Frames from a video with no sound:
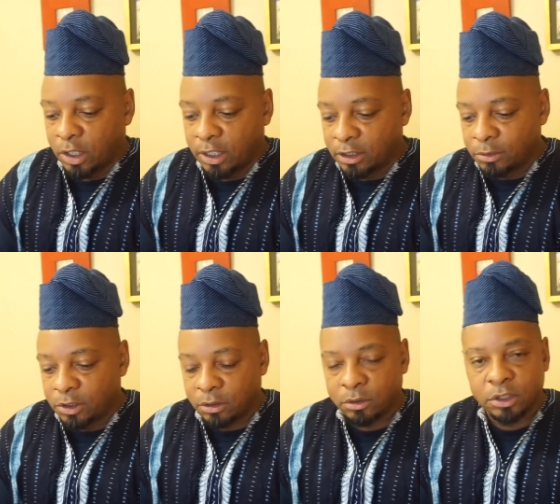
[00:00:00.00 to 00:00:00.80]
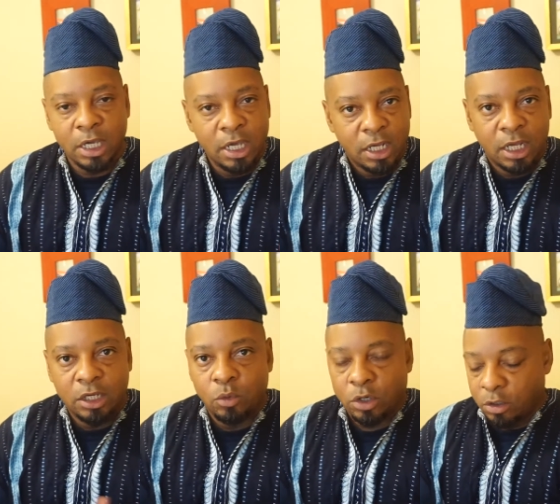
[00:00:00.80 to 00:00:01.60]
to get the materials, and
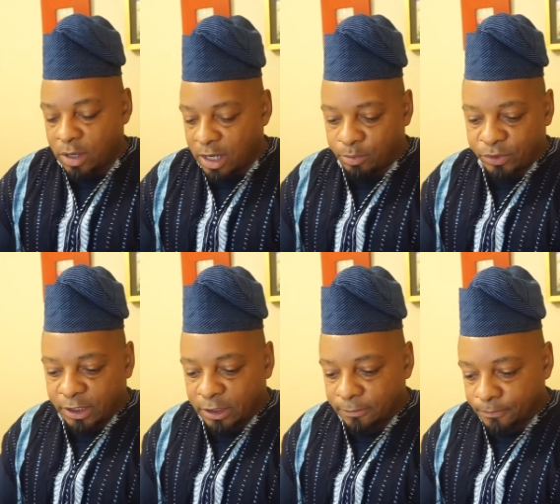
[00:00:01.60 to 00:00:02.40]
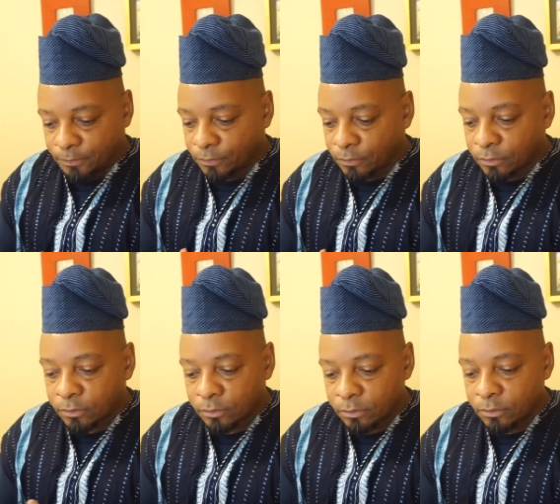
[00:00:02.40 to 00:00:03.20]
you want to know how to present it.
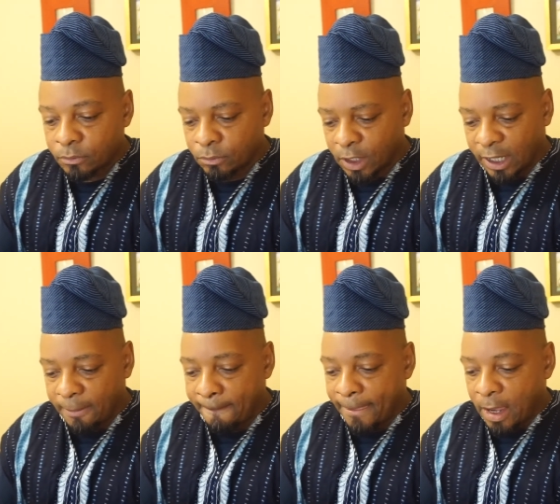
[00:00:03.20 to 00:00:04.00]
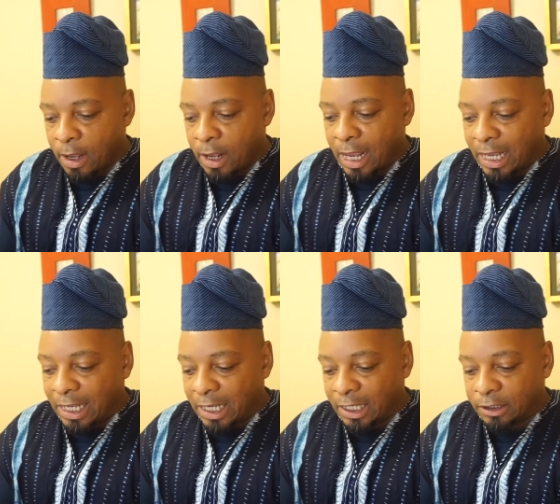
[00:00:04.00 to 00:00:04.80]
Okay.
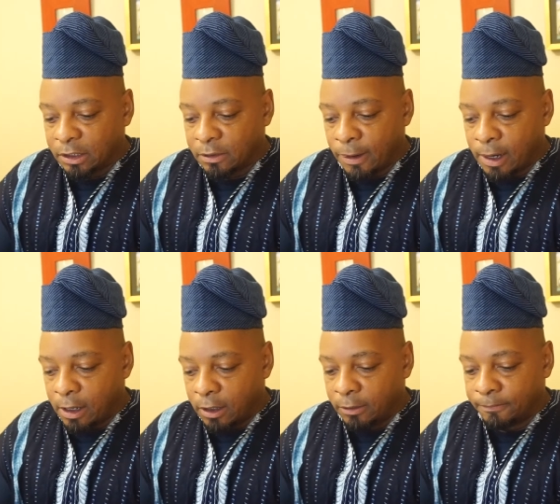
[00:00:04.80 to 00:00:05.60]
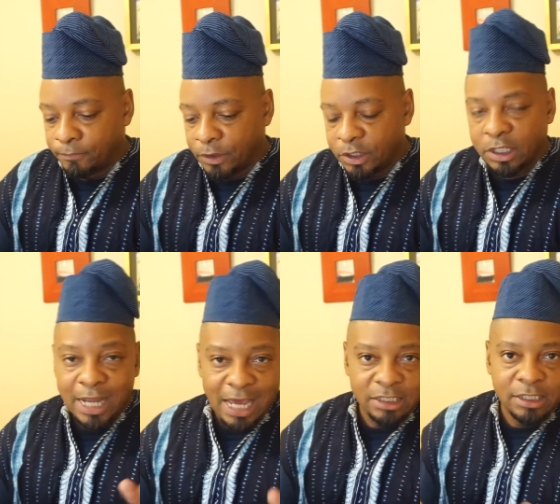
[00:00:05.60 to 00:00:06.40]
And um, the
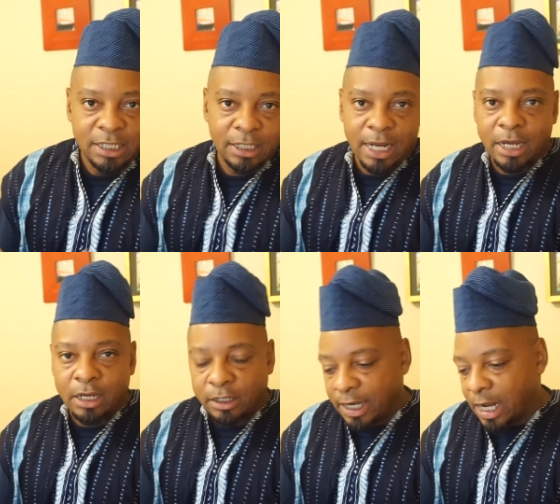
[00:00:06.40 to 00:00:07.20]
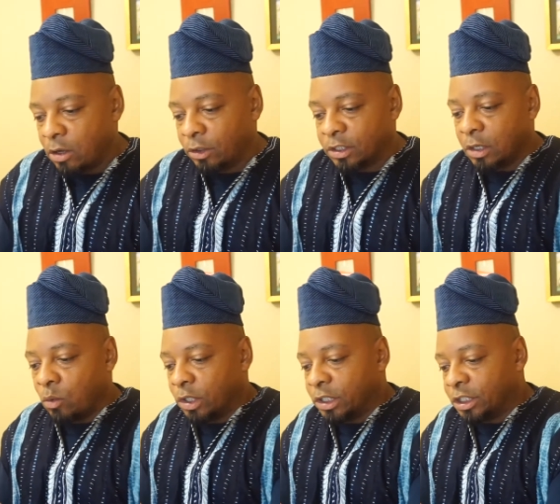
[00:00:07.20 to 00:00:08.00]
last thing that I that I noticed and I
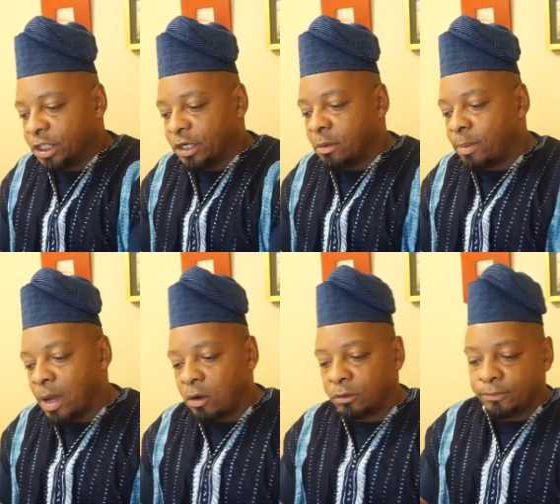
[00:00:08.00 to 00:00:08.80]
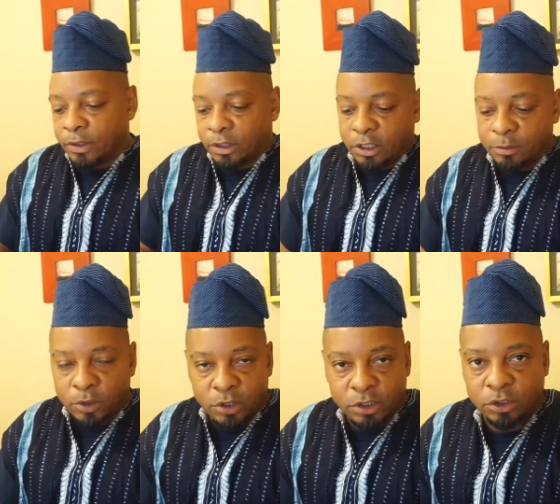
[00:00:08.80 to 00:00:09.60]
wanted to share about this
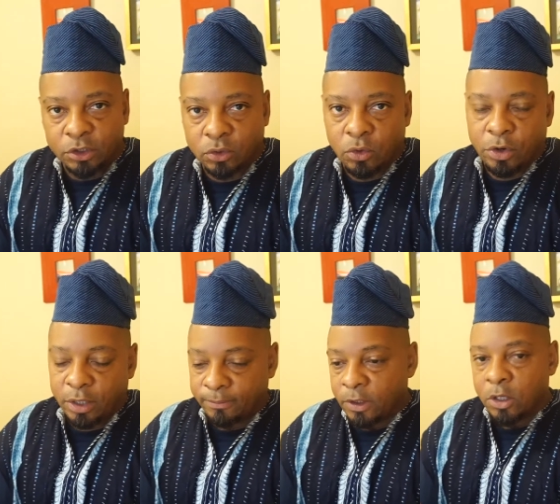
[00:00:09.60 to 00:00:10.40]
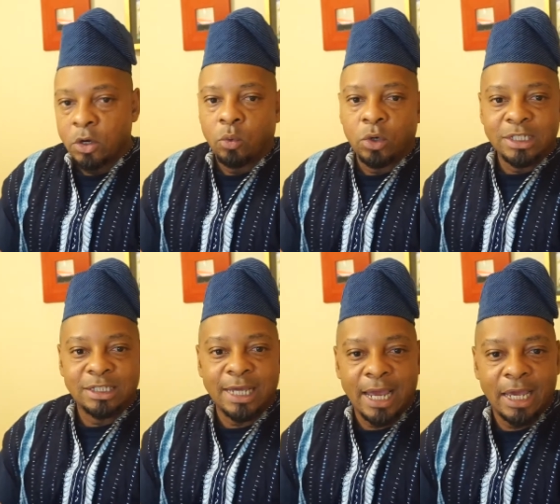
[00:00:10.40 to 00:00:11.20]
person's story was
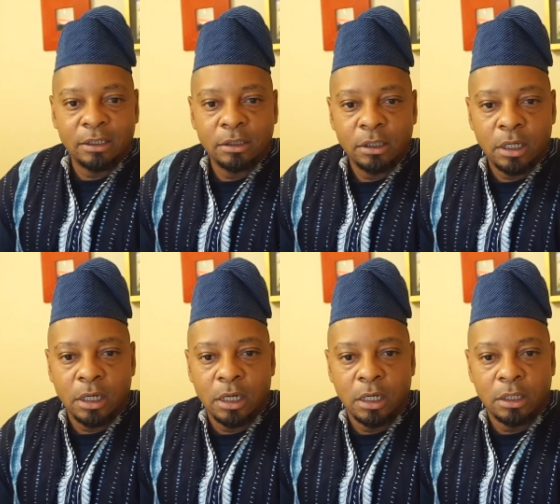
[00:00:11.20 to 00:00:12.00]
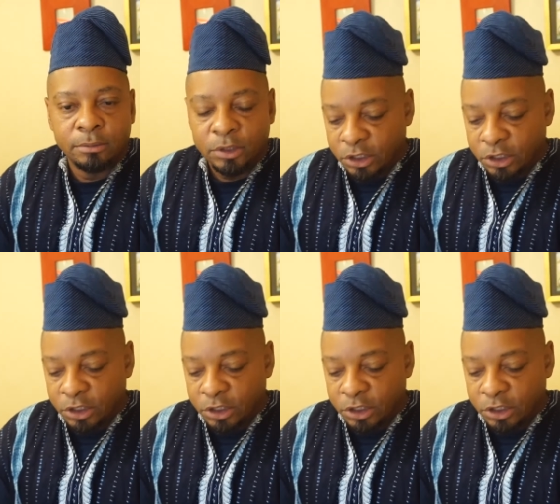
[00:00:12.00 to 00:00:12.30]
that um,